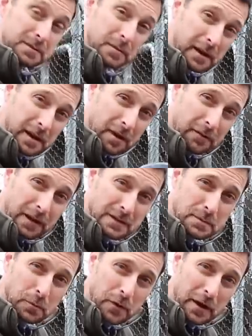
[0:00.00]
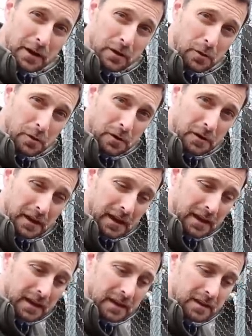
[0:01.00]
So right here I've got some cracked corn
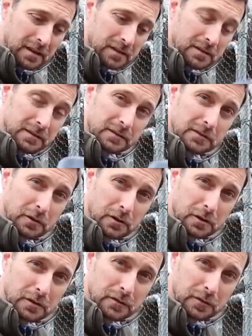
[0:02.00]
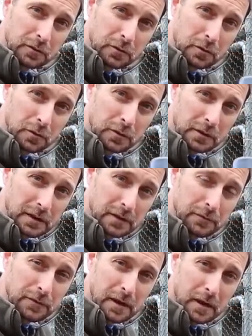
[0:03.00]
and this is good to
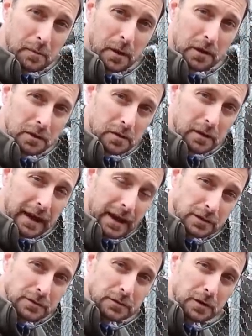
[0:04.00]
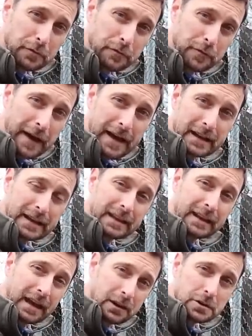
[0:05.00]
give them a little extra fat
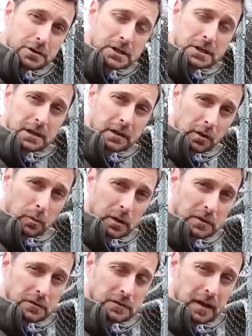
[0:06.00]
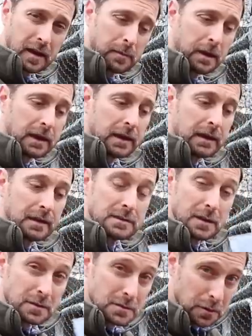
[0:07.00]
and energy in the wintertime. And it's
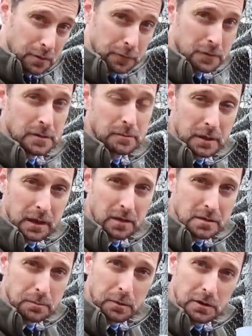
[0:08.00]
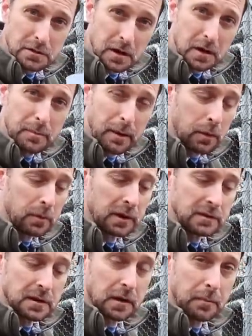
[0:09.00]
also good for something else I'm gonna talk about when
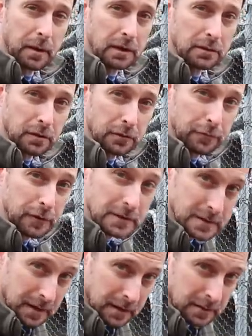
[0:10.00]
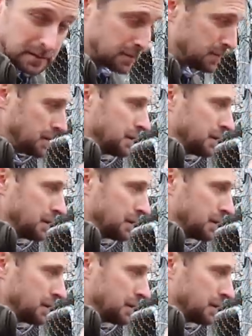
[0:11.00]
I talk about the feed science.